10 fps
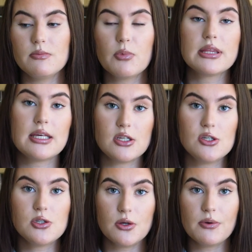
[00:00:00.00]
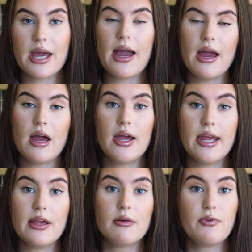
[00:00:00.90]
with this, you do get
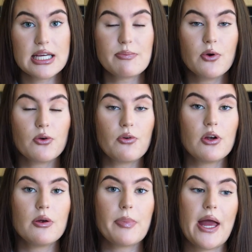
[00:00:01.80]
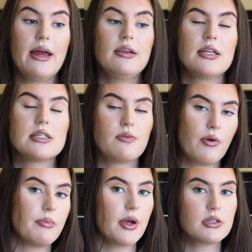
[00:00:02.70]
a Facebook group, and it's
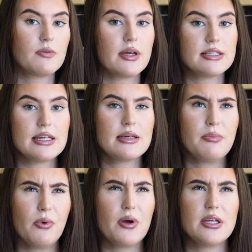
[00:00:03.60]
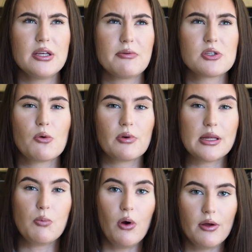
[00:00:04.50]
very motivating, but you know, it's not
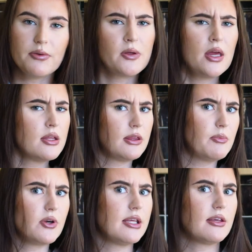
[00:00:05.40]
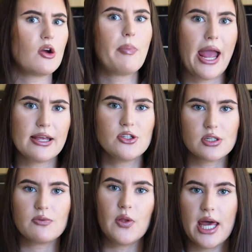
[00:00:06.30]
really worth the money that you're paying
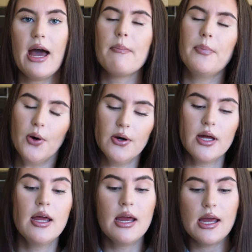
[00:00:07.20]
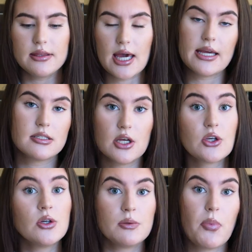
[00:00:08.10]
just for that. But that is a
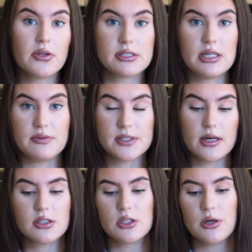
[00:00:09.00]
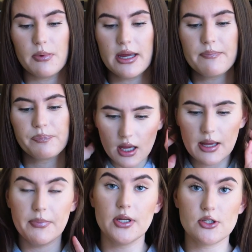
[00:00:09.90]
good positive side to it.
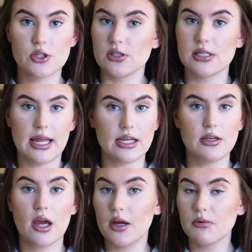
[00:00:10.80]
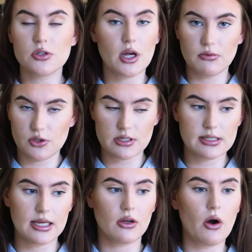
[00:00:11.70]
But just to let you know, don't
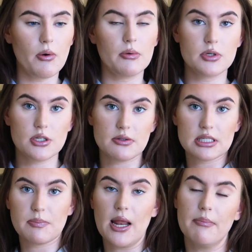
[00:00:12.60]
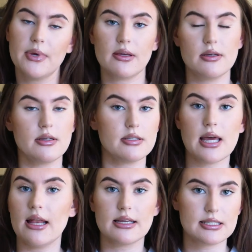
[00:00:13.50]
just think, oh, I want to do this plan because
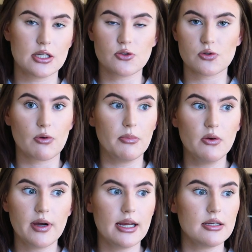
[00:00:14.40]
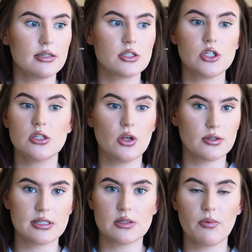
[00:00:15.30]
Alexandra's from Love Island, she's
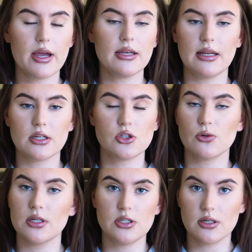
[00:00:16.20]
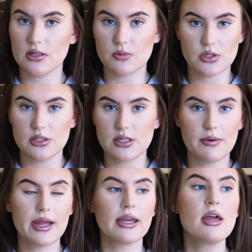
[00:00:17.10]
lost this weight, like surely she knows what she's
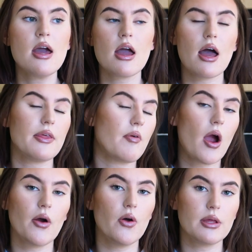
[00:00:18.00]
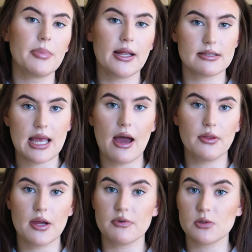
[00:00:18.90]
doing. There are other plans
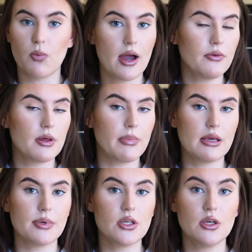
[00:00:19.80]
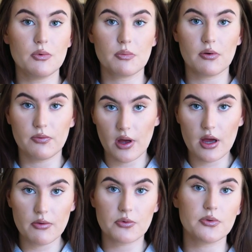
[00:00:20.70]
out there as well that maybe you would
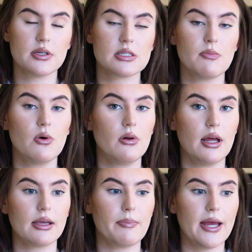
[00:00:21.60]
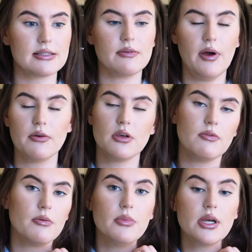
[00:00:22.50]
prefer, or that's more like better value
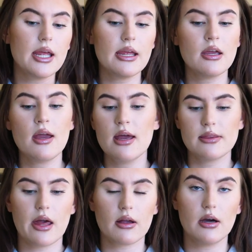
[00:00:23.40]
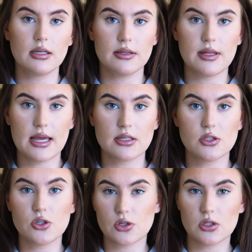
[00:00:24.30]
for money, that kind of thing.
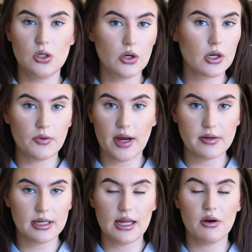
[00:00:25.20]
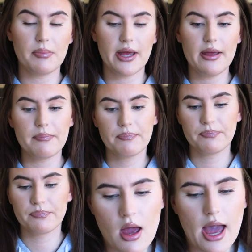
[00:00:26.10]
So just look around a little bit.
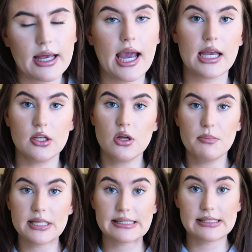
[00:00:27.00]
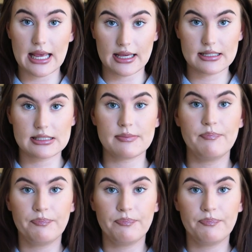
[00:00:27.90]
Okay, number 6.